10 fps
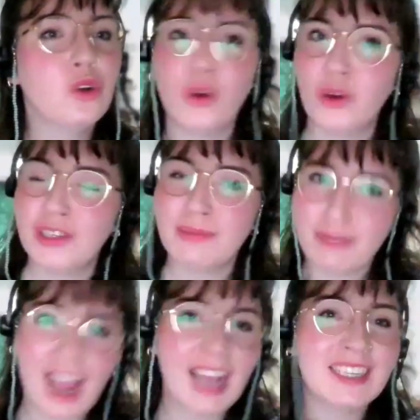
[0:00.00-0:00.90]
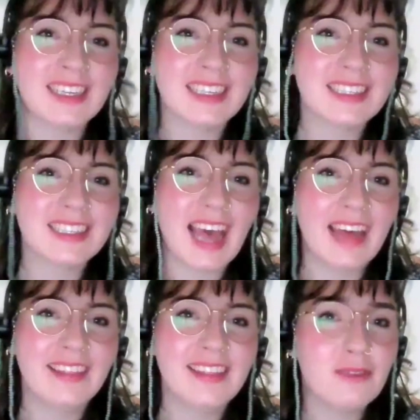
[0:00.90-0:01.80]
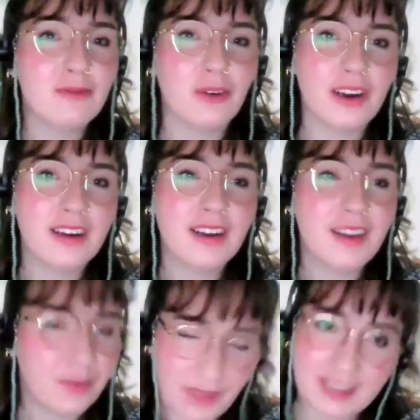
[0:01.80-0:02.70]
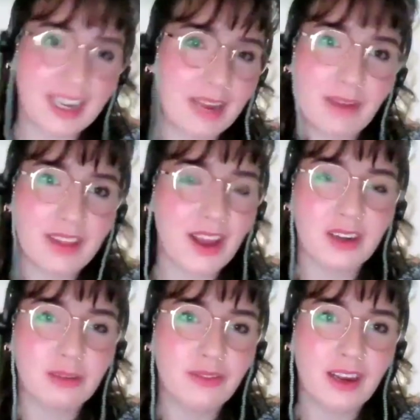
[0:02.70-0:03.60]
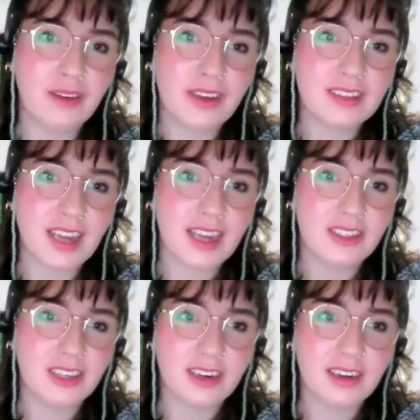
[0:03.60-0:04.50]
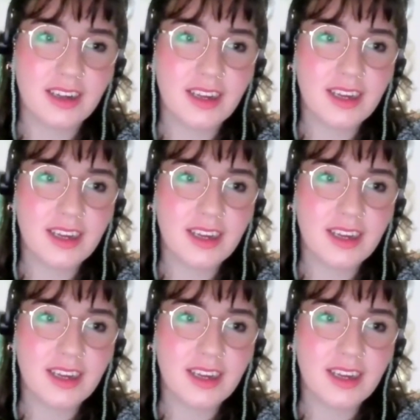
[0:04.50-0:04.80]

good practice and therefore they stand by the outcome of their investigation.